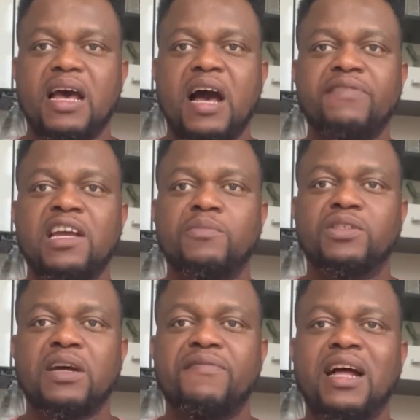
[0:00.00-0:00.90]
After you must
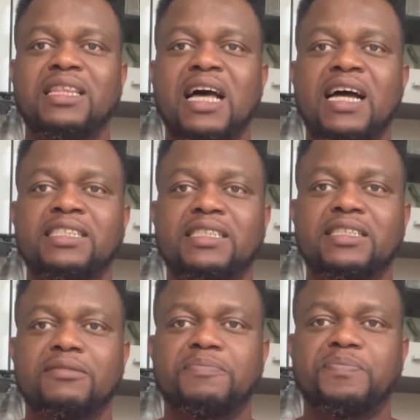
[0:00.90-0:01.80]
have attached
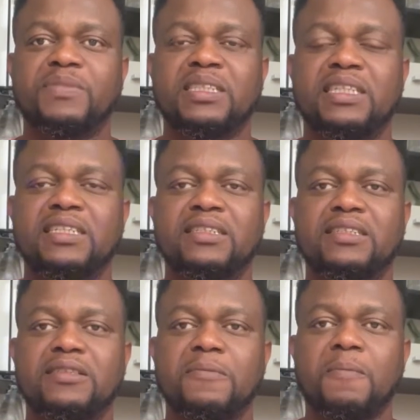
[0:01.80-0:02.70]

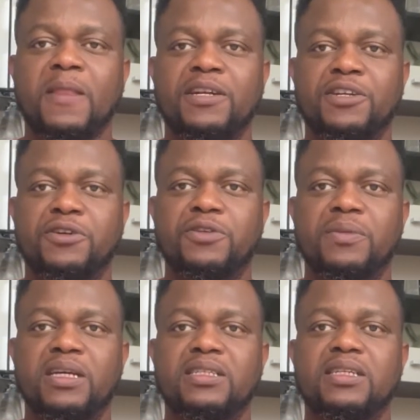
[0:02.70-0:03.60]
these
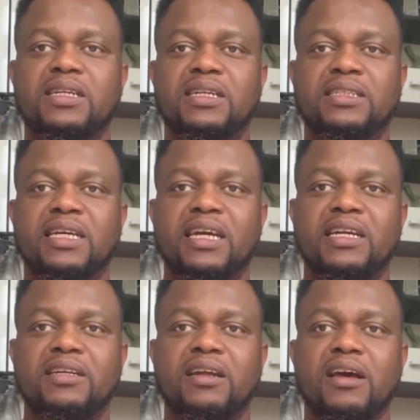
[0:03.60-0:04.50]
documents,
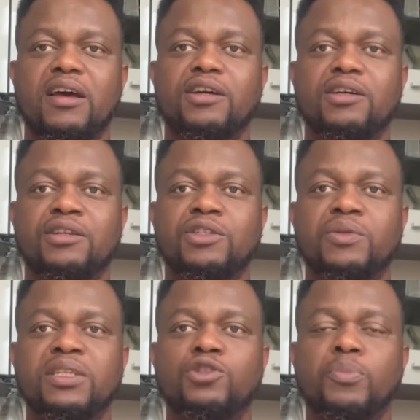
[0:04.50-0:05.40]
then you
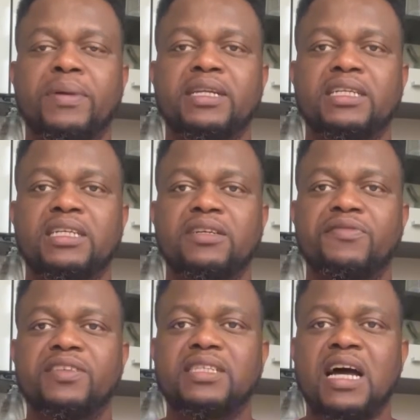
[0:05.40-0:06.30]
need to pay the
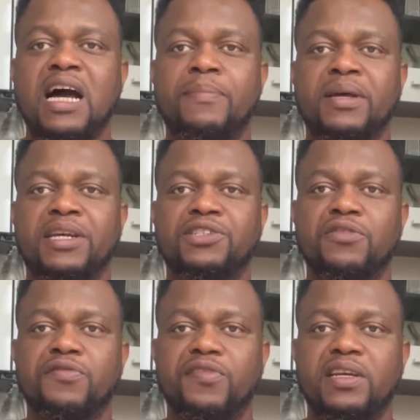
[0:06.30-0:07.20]
visa
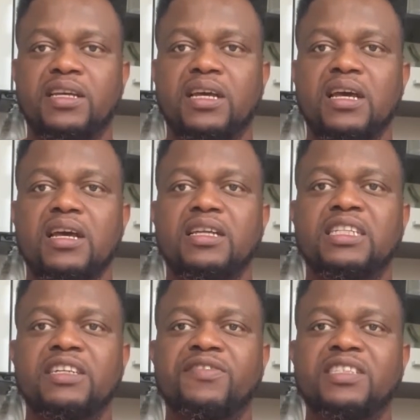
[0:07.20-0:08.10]
application fee.
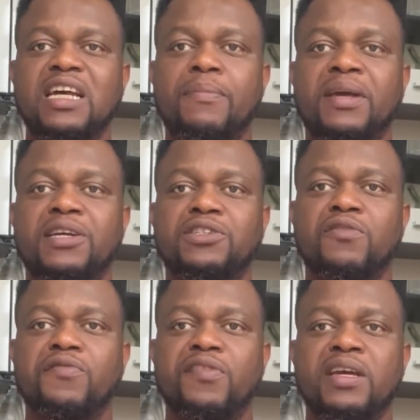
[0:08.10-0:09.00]
The visa application
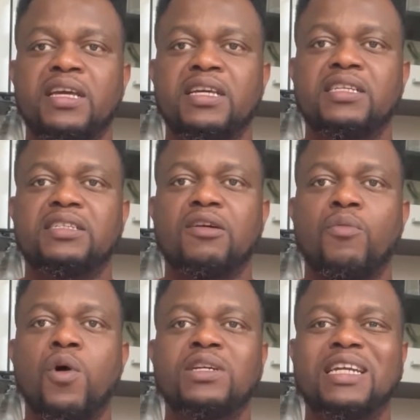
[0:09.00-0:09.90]
fee is
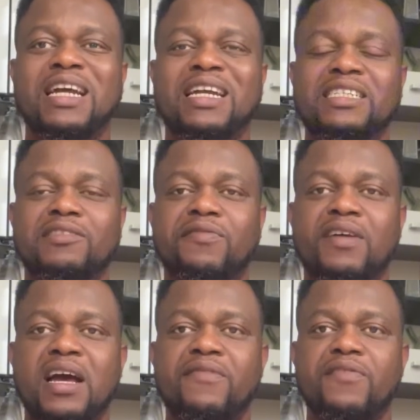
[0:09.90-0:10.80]

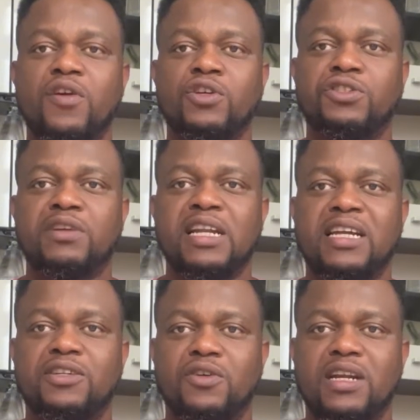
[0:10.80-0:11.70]
195 Australian
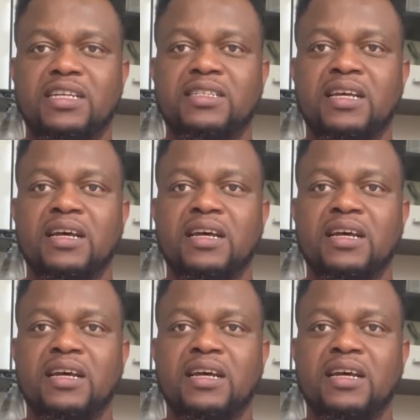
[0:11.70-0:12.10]
dollars.